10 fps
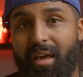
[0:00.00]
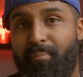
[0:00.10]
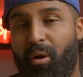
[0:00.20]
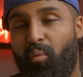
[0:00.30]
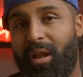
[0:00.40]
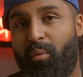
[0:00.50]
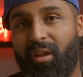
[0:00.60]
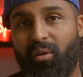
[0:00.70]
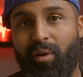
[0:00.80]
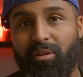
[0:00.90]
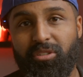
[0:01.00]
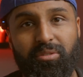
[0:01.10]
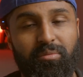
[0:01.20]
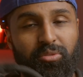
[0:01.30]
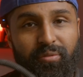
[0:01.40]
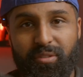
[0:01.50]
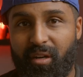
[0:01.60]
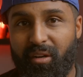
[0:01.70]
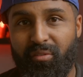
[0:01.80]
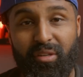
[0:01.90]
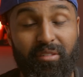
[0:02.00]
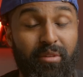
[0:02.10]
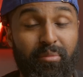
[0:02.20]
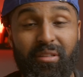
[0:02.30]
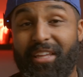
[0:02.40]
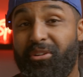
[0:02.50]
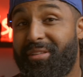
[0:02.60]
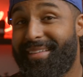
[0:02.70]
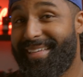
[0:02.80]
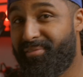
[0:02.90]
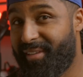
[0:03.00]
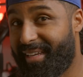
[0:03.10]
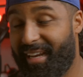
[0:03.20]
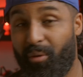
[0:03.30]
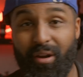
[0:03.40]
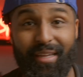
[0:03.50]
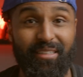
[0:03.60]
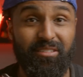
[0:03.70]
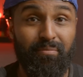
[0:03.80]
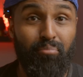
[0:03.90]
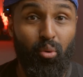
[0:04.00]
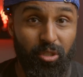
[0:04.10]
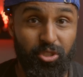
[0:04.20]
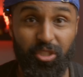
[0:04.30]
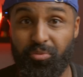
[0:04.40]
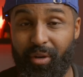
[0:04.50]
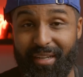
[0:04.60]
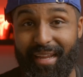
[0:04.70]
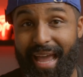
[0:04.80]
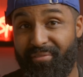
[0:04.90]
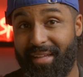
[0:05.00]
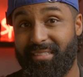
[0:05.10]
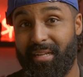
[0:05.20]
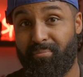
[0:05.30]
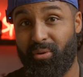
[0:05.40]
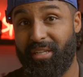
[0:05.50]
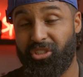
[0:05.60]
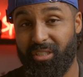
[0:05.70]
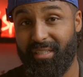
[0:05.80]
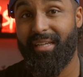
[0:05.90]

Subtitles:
but when I want to go out and do some street photography, it's maybe later in the evening and I want to get some portraits where I can have that separation,